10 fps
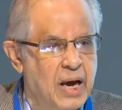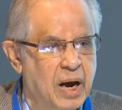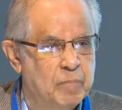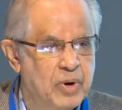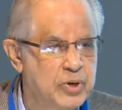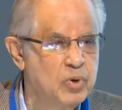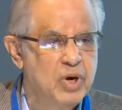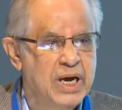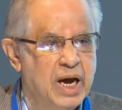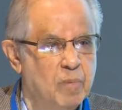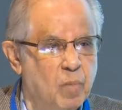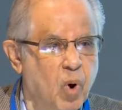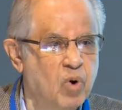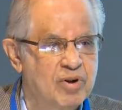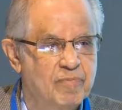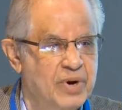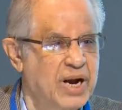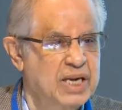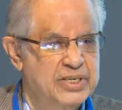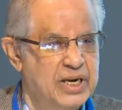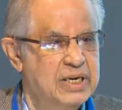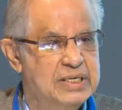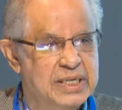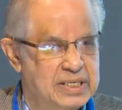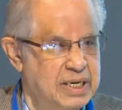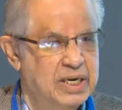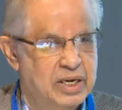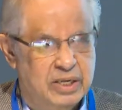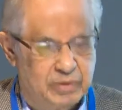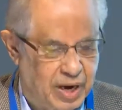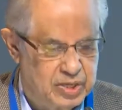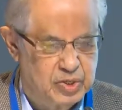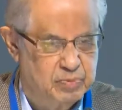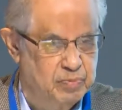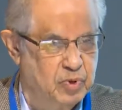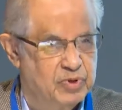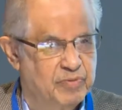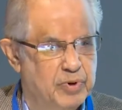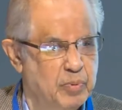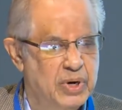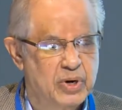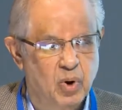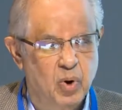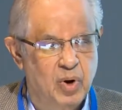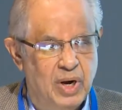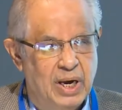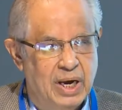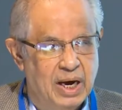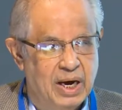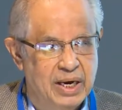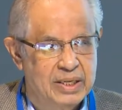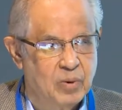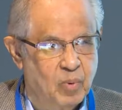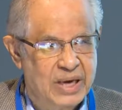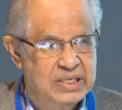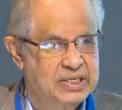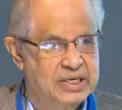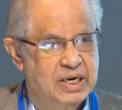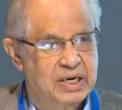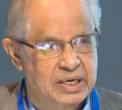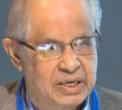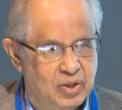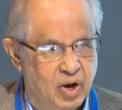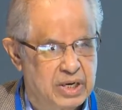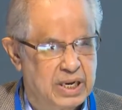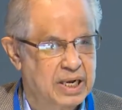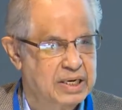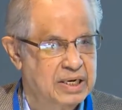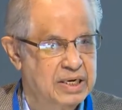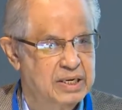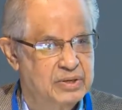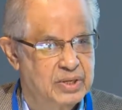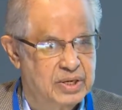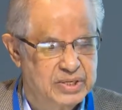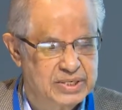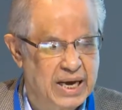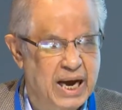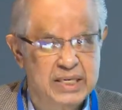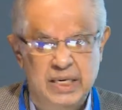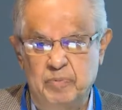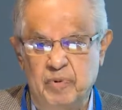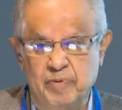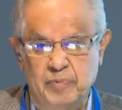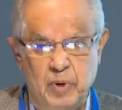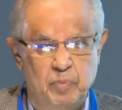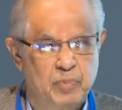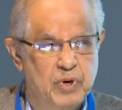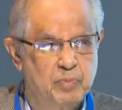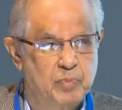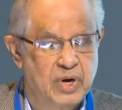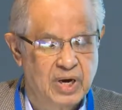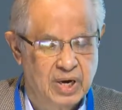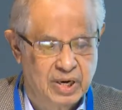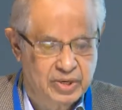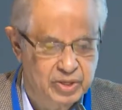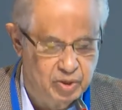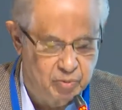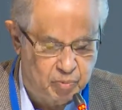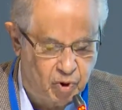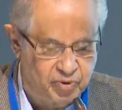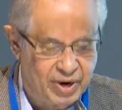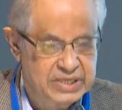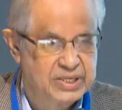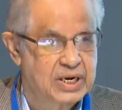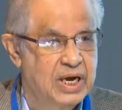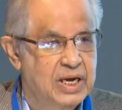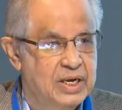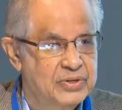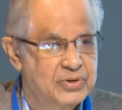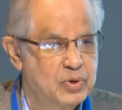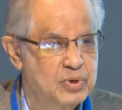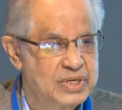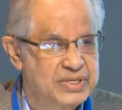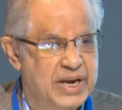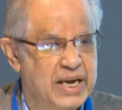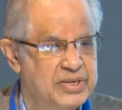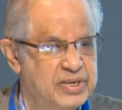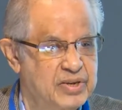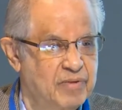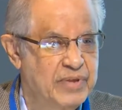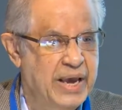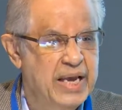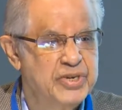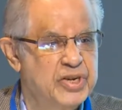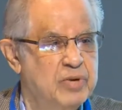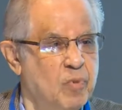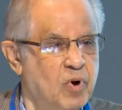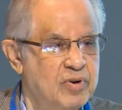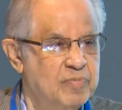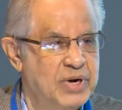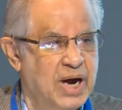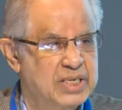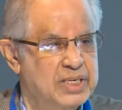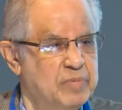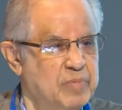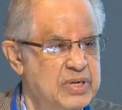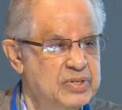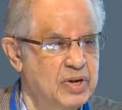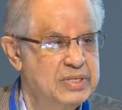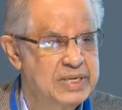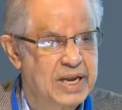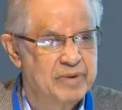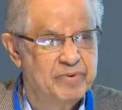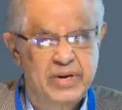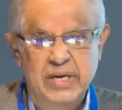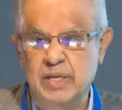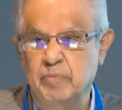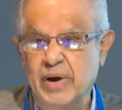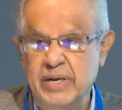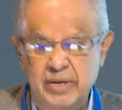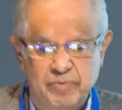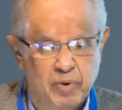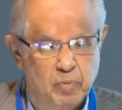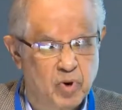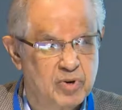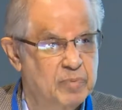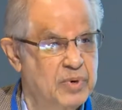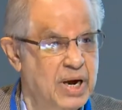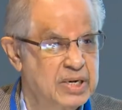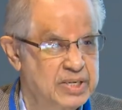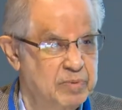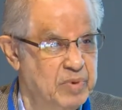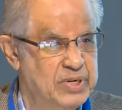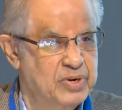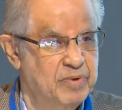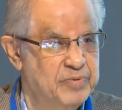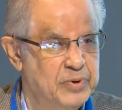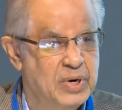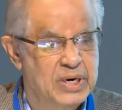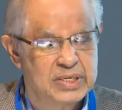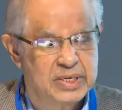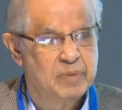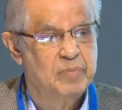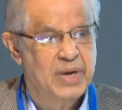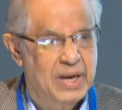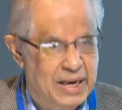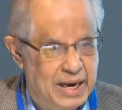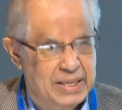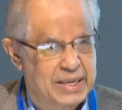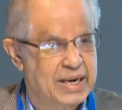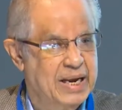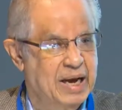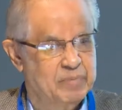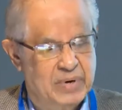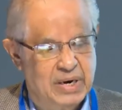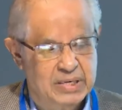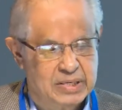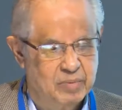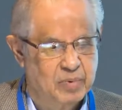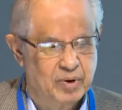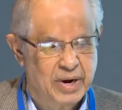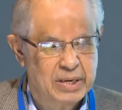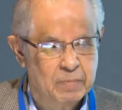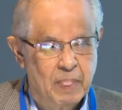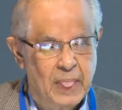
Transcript: a peculiar mode of production. He says, and they, as most of you will know, uh, in the West, uh, he thought that uh, the society pro pro uh, you know, progress through the stages of the ancient mode of production based on slavery, the medieval mode of production based on feudalism, and then capitalism, all right?